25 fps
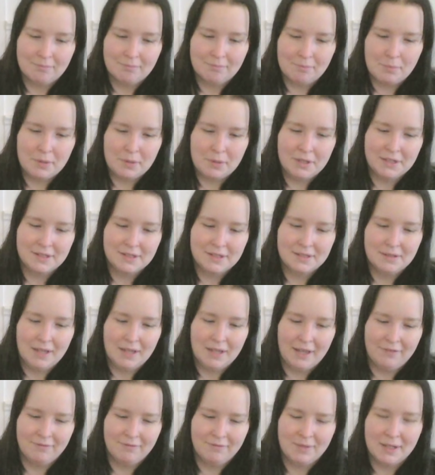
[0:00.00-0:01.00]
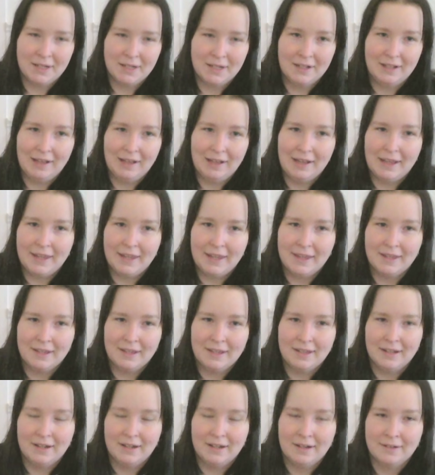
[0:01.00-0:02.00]
But it have been laying
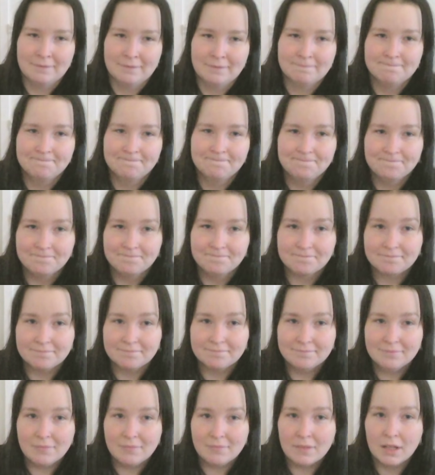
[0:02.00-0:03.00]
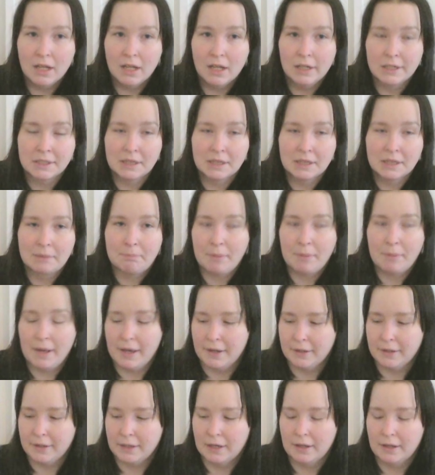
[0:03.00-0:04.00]
in a little
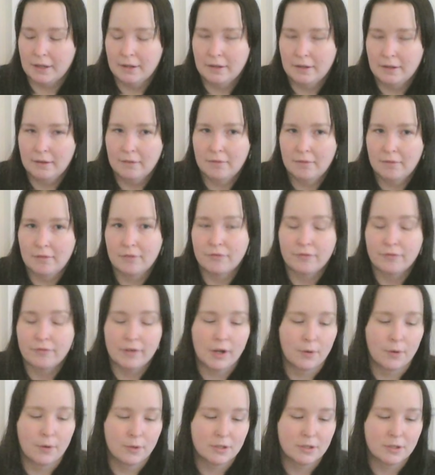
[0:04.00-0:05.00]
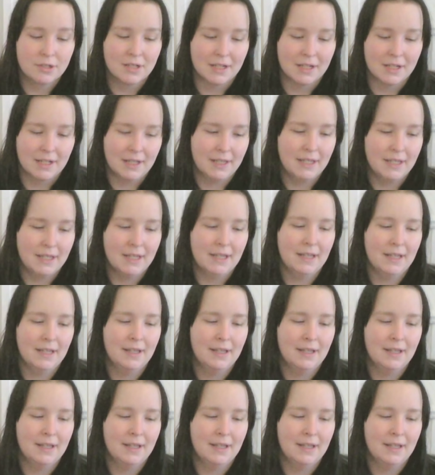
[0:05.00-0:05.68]
pipe of flowers, and I